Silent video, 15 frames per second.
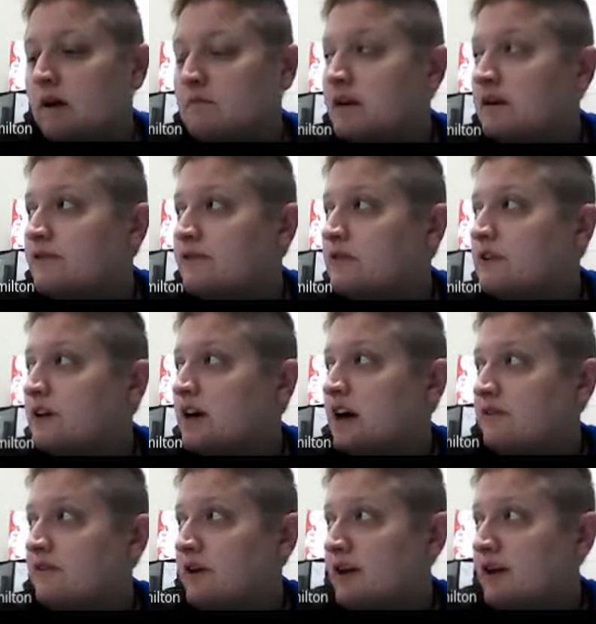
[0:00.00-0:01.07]
but if
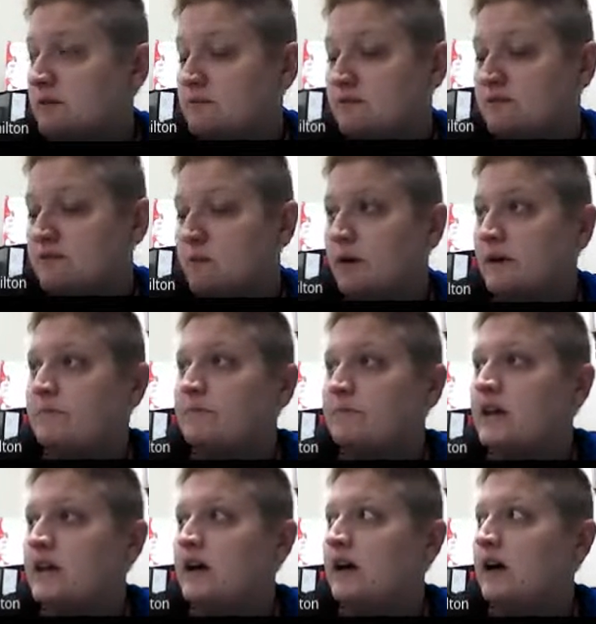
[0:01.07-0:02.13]
you've not ever heard it
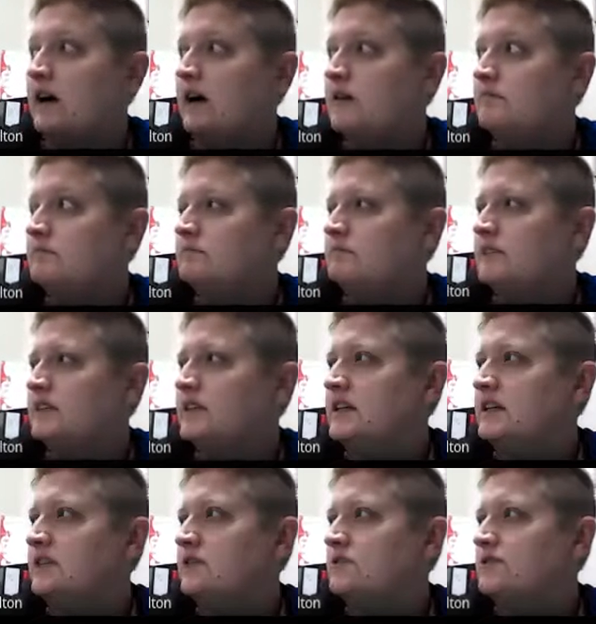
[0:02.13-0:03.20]
before, let
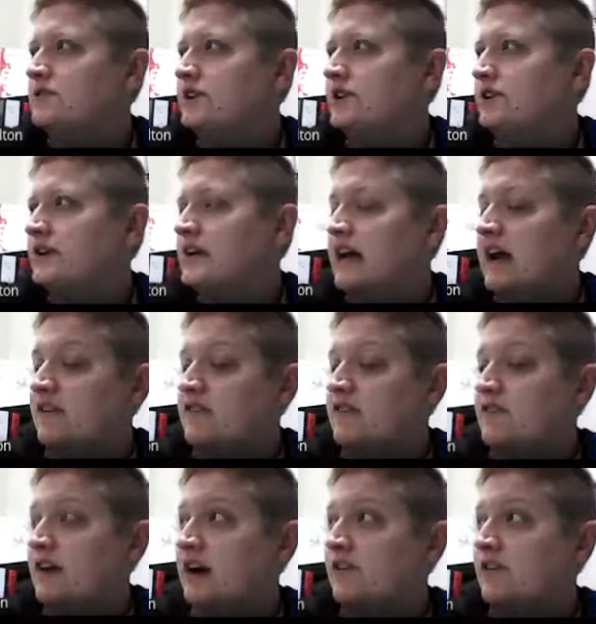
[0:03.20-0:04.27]
me get closer here.
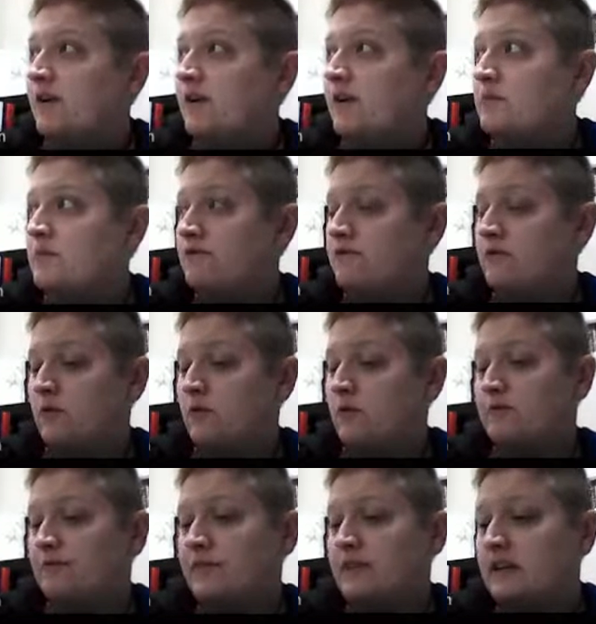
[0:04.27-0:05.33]
If you've not ever heard it
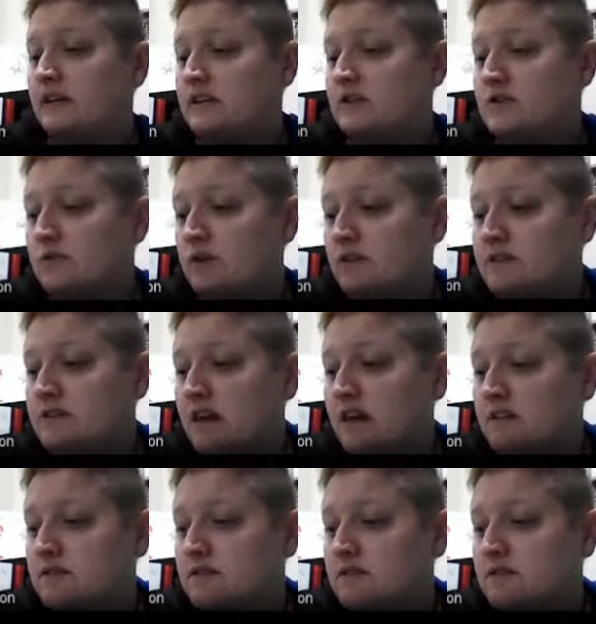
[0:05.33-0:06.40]
before, it is 12
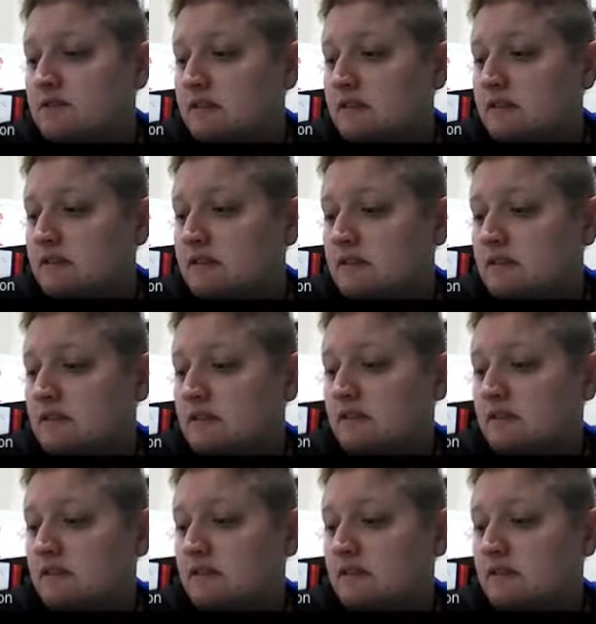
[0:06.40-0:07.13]
size font.